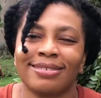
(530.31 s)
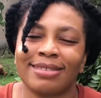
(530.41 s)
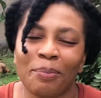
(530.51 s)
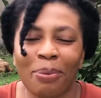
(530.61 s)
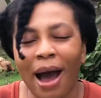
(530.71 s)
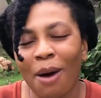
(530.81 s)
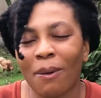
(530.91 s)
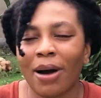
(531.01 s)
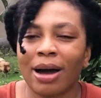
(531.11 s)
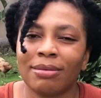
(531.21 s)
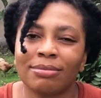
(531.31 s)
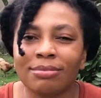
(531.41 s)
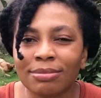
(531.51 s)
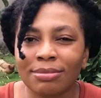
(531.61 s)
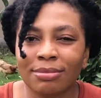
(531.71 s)
the power
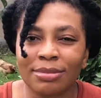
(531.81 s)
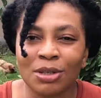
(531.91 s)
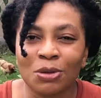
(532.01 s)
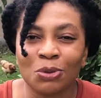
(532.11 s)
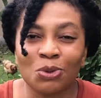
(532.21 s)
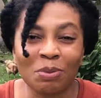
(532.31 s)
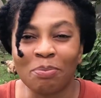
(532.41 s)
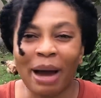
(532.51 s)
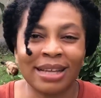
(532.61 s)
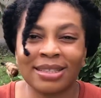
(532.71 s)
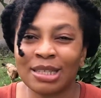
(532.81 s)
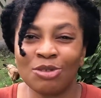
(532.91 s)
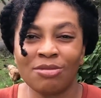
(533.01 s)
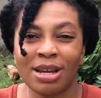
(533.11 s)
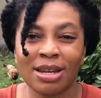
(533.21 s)
to be biting
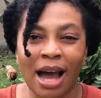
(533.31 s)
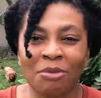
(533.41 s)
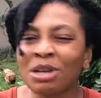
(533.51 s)
you anyhow.